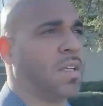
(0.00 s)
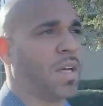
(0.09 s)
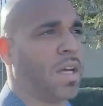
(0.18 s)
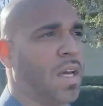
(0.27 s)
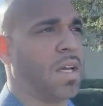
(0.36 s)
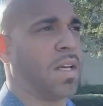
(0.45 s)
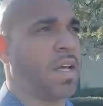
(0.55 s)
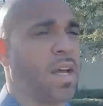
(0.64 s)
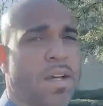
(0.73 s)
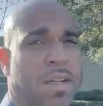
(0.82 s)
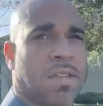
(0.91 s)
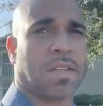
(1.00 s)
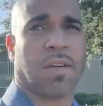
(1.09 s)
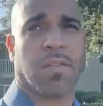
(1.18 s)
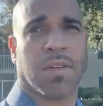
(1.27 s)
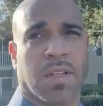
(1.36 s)
and it has
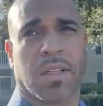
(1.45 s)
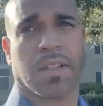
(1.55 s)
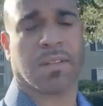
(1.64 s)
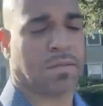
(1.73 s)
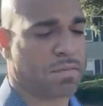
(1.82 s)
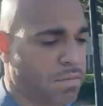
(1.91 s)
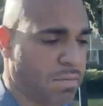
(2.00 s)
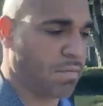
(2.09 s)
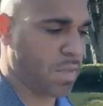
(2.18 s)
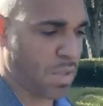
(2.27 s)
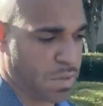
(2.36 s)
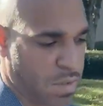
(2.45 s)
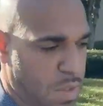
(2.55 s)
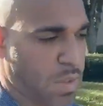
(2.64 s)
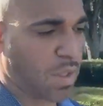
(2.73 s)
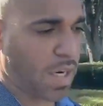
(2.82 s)
everything
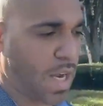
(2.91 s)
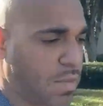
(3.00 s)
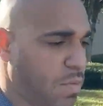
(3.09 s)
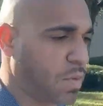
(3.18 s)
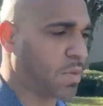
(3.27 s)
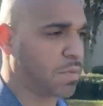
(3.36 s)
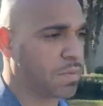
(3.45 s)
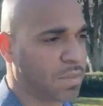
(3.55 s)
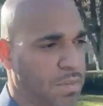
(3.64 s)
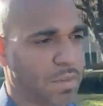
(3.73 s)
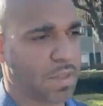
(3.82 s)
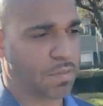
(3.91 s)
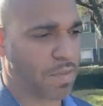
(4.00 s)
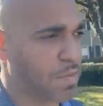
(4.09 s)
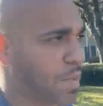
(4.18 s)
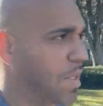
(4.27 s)
you could ask for
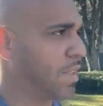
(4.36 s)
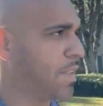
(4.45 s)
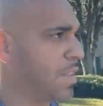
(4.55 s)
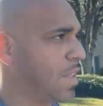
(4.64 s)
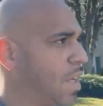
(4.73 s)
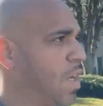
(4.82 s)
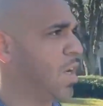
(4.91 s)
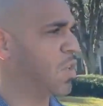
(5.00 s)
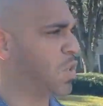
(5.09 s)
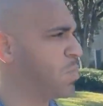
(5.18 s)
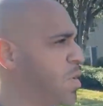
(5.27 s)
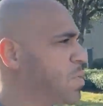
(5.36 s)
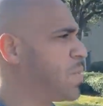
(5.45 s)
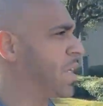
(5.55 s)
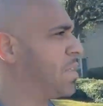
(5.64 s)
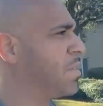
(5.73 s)
from a luxury
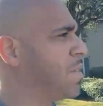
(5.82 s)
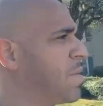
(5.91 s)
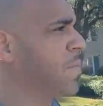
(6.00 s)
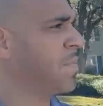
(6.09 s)
perspective.